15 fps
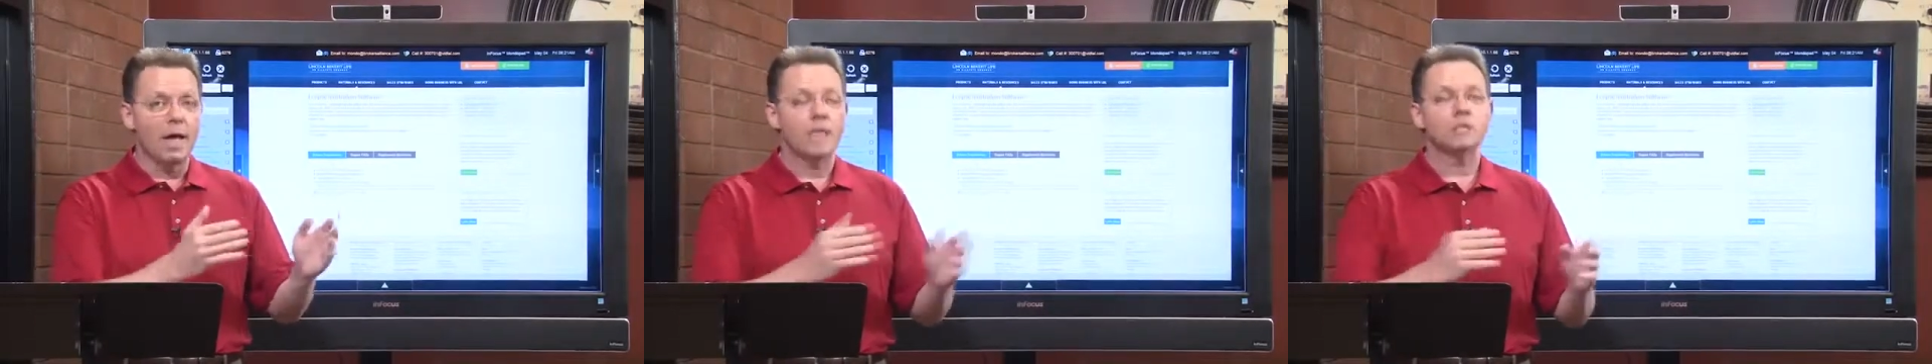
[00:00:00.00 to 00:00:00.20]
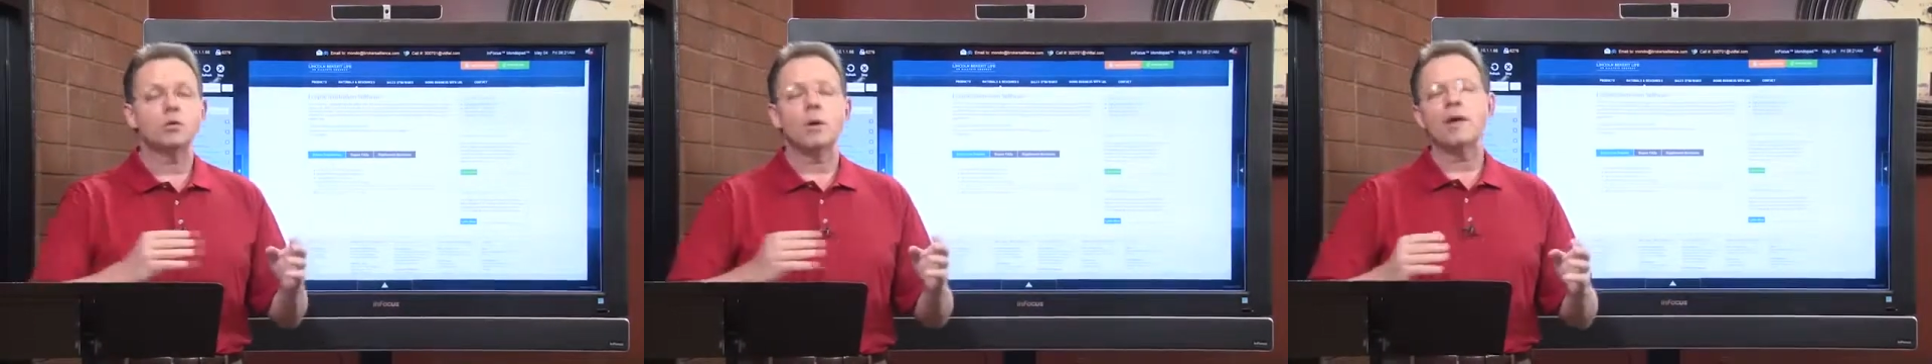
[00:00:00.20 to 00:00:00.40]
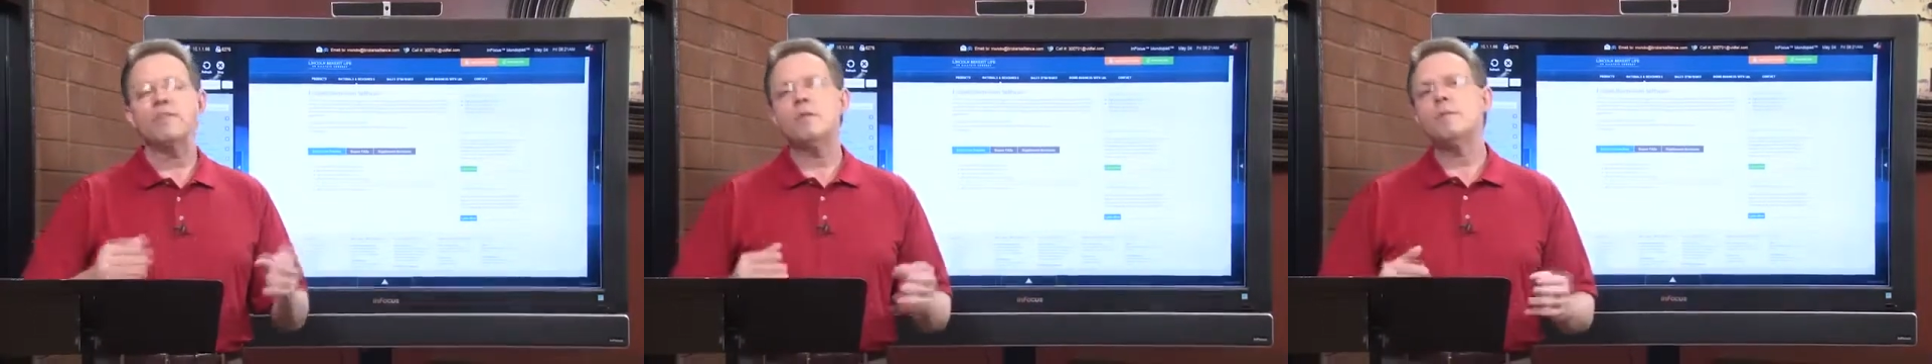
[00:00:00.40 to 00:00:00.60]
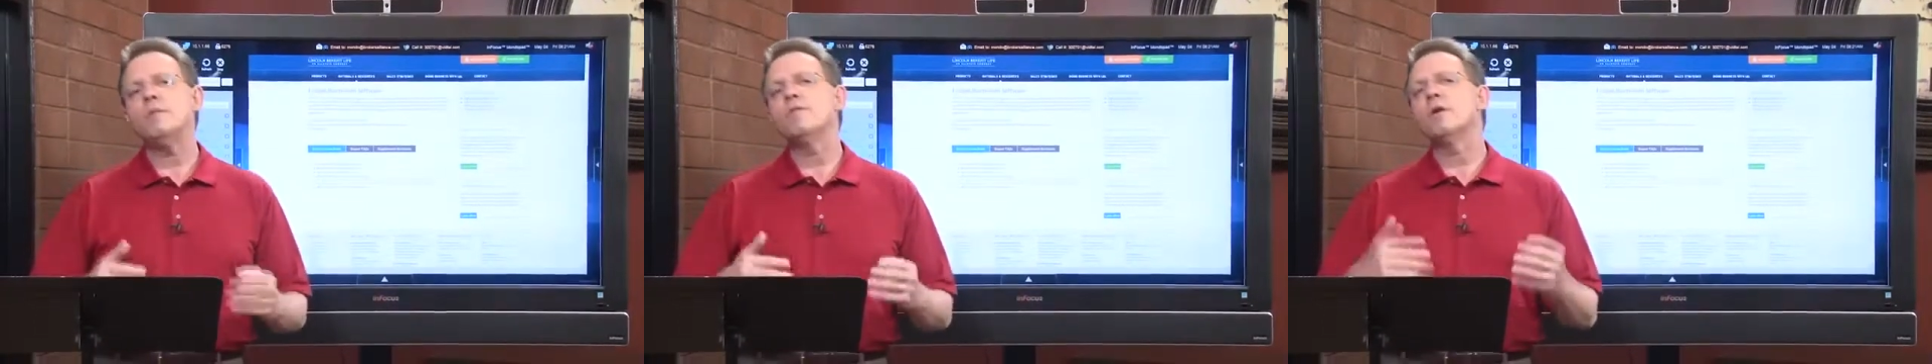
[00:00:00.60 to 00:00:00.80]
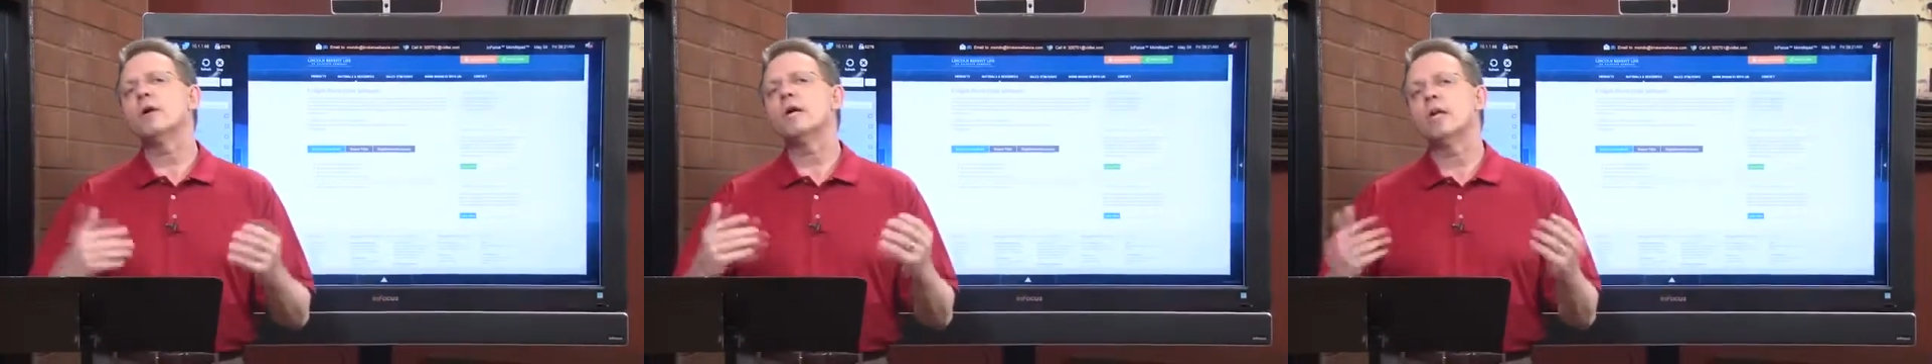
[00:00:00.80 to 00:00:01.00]
And so we have to be
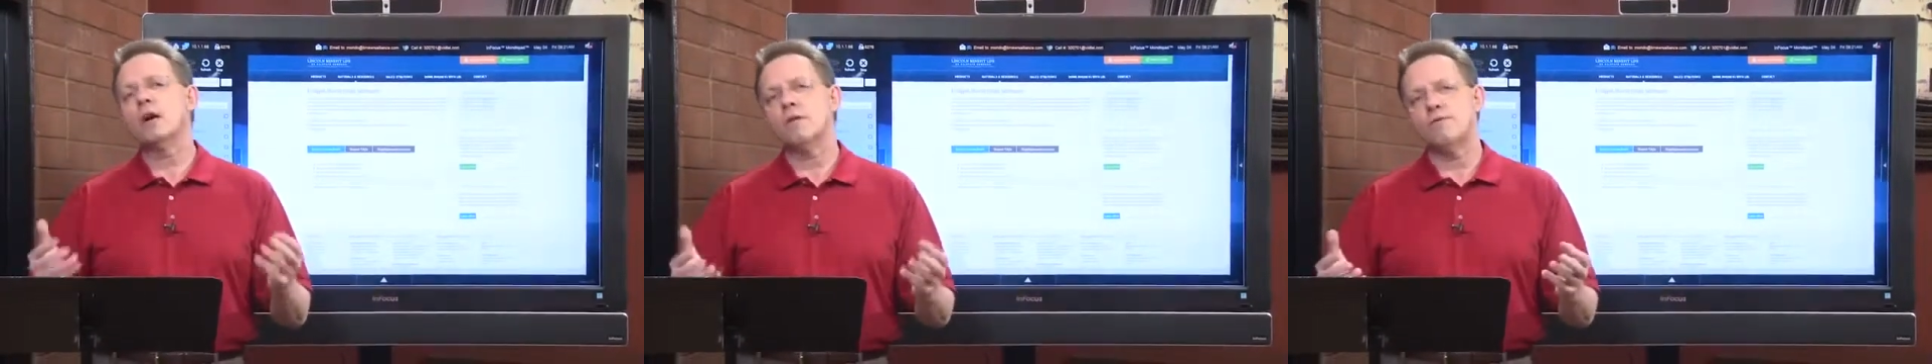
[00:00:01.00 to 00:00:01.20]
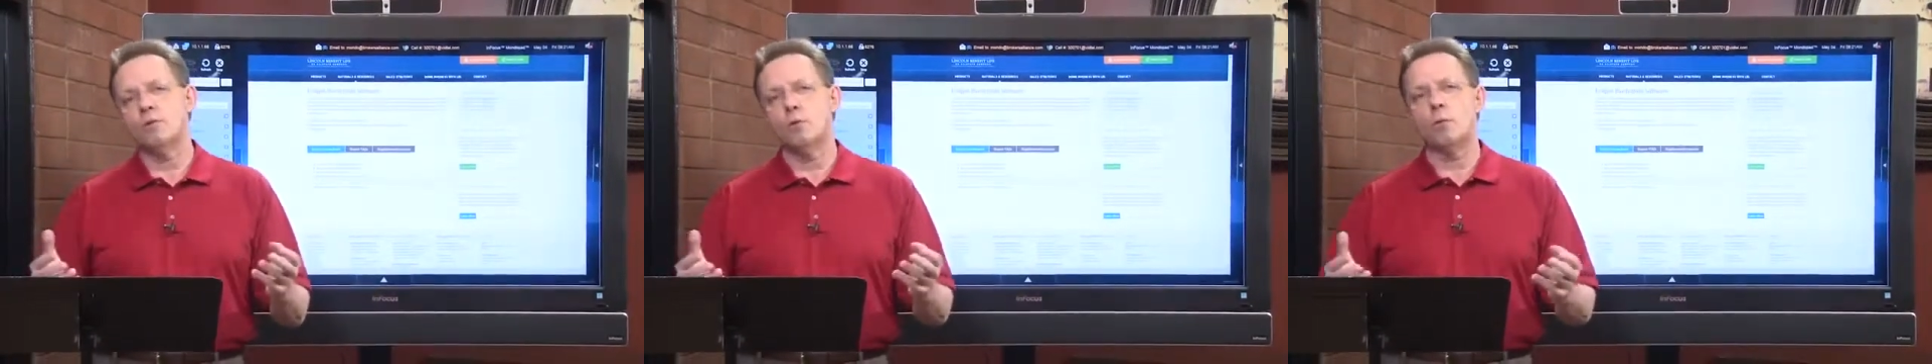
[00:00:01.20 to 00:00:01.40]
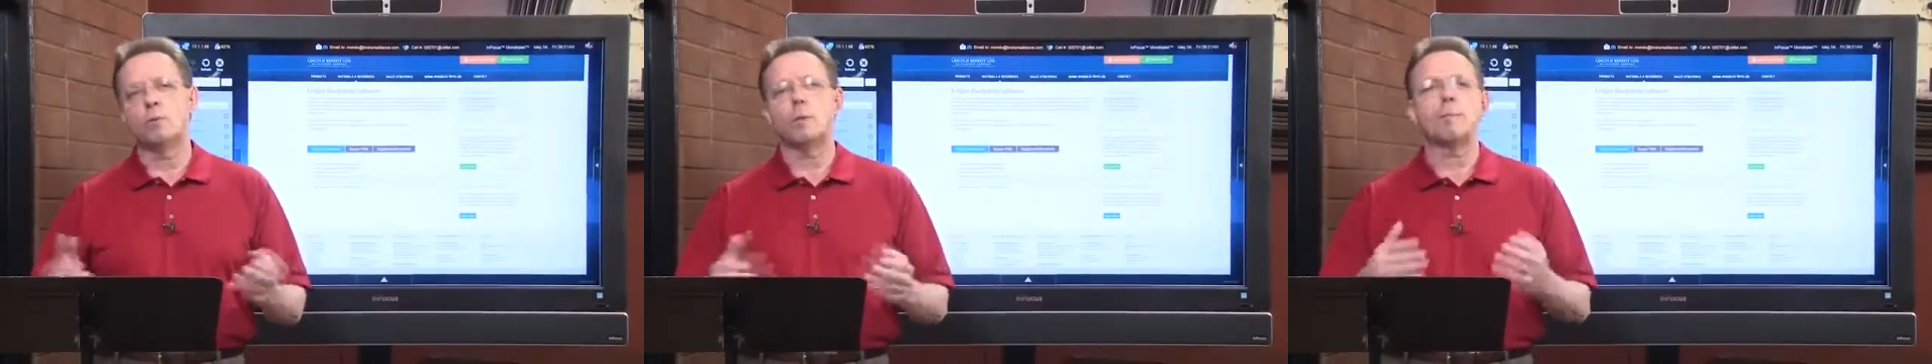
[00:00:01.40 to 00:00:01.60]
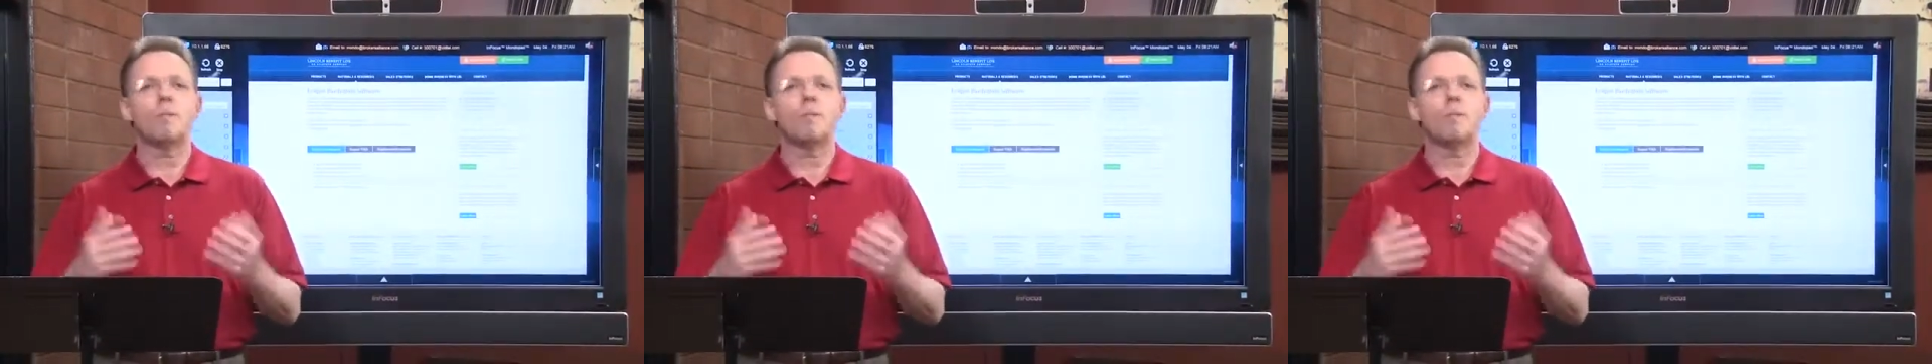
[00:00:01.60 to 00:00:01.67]
very careful when we're